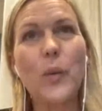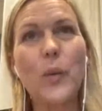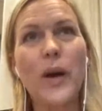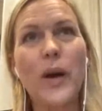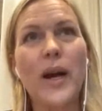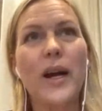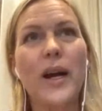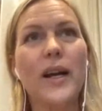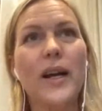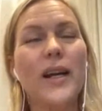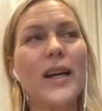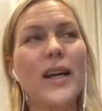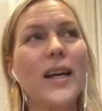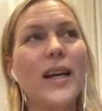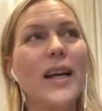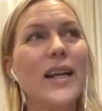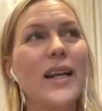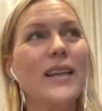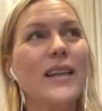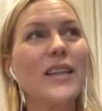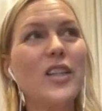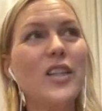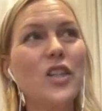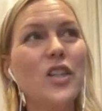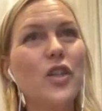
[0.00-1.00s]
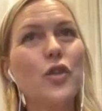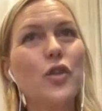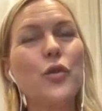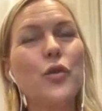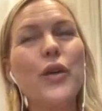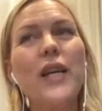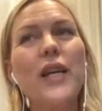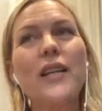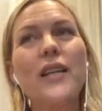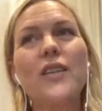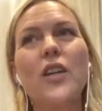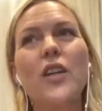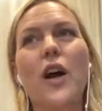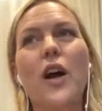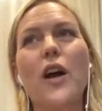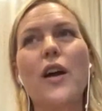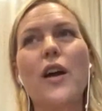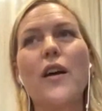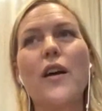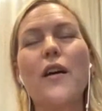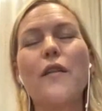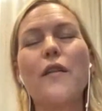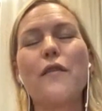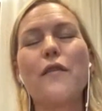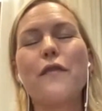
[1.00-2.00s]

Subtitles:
where the streets are